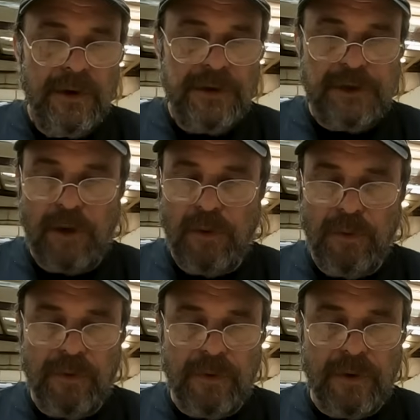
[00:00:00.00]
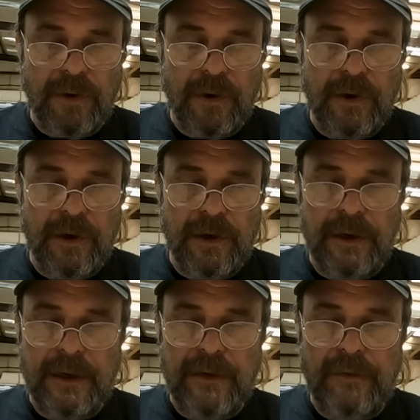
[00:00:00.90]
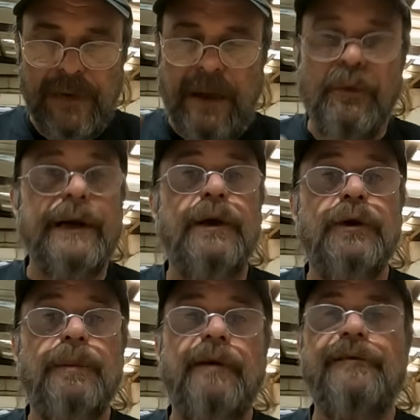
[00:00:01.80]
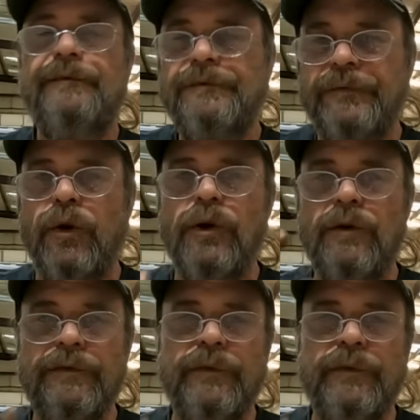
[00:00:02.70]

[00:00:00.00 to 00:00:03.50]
So, and we're not talking about full,